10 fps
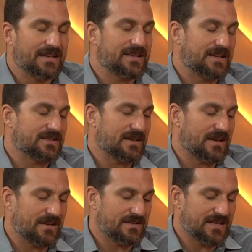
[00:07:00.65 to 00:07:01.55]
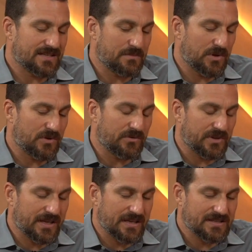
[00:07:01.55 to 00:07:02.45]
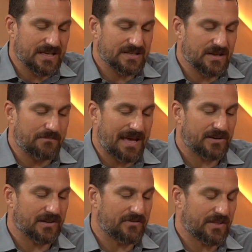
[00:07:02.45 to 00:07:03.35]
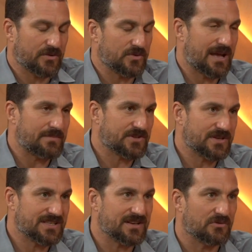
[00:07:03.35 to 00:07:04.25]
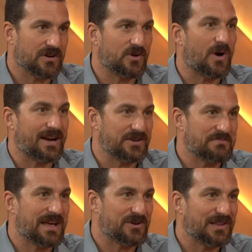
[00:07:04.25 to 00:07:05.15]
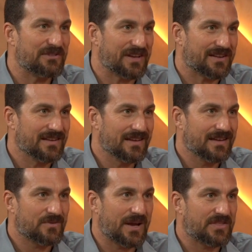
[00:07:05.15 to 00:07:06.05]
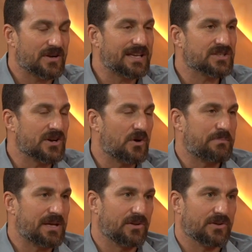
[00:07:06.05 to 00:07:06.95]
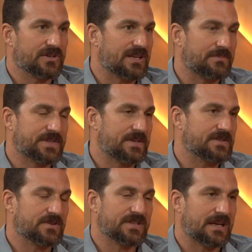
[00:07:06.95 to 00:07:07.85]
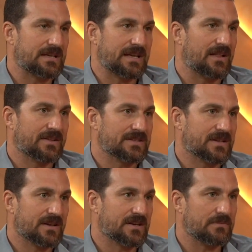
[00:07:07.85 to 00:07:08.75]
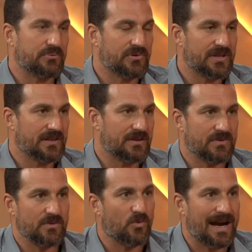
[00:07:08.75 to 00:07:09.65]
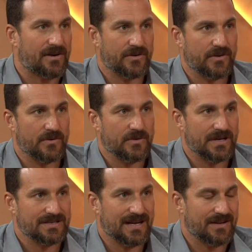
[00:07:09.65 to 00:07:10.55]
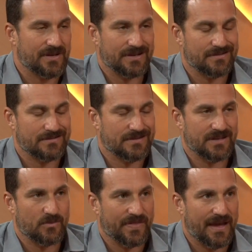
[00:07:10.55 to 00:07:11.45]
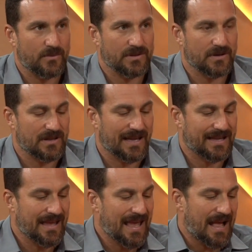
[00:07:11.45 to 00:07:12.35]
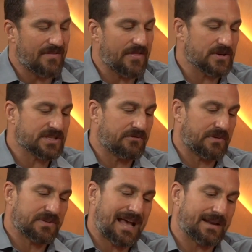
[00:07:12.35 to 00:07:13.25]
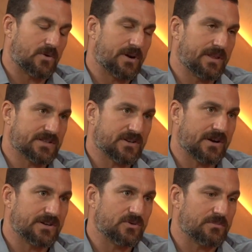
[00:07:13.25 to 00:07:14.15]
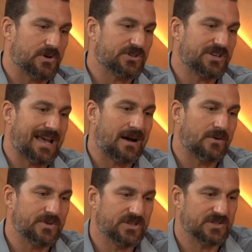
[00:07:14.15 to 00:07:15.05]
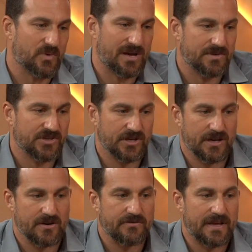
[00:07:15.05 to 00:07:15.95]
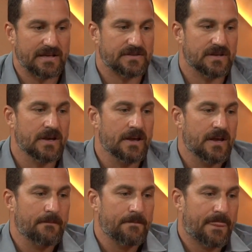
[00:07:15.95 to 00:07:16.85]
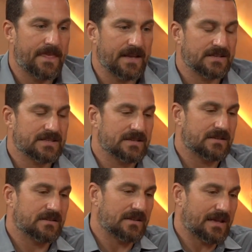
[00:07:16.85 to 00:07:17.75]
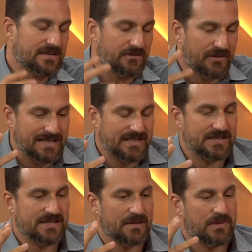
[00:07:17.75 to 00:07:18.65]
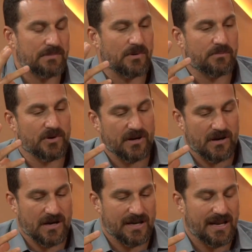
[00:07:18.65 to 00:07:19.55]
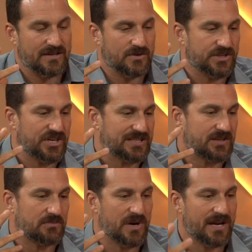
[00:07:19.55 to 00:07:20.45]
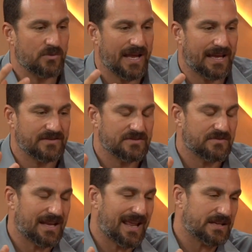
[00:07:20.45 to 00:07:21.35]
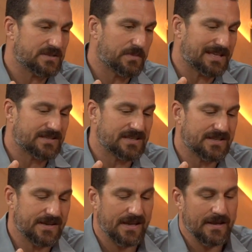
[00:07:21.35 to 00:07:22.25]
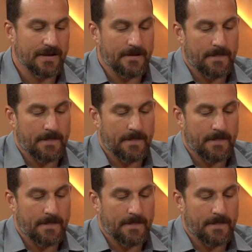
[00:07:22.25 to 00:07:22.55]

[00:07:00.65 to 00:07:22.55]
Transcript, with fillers: he says it beautifully. He says, you know, better living through chemistry still requires better living. Yeah. Right? There is no pill or substance or psychedelic that's going to completely rewire you. It's not even clear what that would look like. Right. And then there's a fifth category that's starting to emerge now, which is brain-machine interface. Mm. Things like devices that people put on and to adjust their brain waves, enhance plasticity.